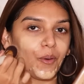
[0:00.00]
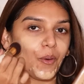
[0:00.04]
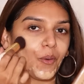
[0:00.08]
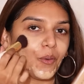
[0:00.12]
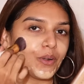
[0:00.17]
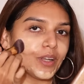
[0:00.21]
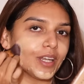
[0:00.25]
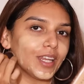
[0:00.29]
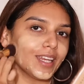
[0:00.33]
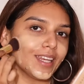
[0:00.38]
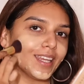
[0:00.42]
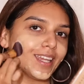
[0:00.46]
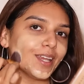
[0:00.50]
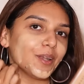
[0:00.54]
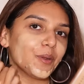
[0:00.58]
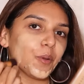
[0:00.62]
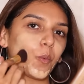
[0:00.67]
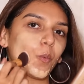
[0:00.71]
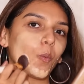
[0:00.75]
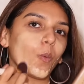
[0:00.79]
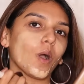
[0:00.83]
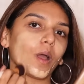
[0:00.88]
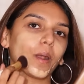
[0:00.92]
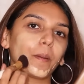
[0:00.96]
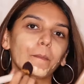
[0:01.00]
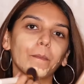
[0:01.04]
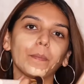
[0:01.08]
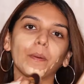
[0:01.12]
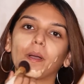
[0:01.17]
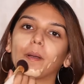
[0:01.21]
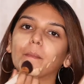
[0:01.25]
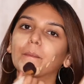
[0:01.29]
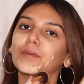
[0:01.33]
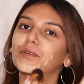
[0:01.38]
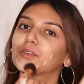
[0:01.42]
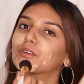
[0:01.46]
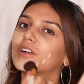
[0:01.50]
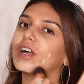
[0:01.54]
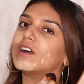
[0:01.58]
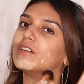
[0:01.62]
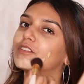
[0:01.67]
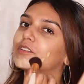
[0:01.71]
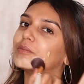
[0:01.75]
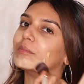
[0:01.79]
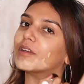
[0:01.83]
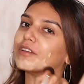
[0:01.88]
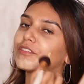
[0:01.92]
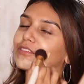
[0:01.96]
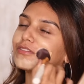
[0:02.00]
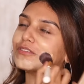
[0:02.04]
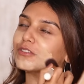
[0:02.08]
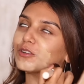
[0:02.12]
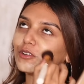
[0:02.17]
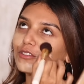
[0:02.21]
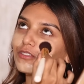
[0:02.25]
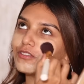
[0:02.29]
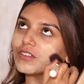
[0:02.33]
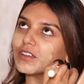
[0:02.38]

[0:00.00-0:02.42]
only need 1 pump to cover my full